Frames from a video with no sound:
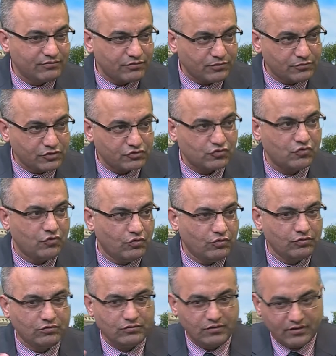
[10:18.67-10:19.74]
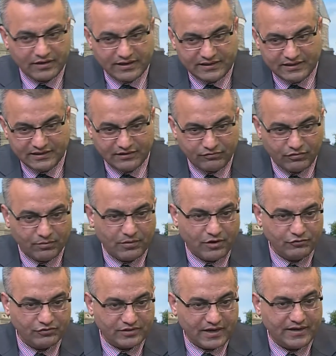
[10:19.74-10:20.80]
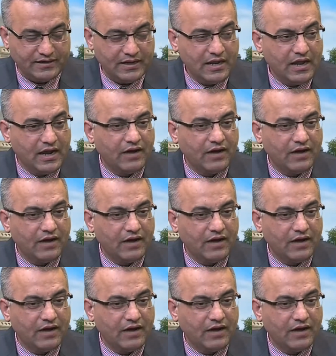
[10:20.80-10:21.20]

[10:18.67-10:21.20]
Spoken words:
from the school or getting it from outside.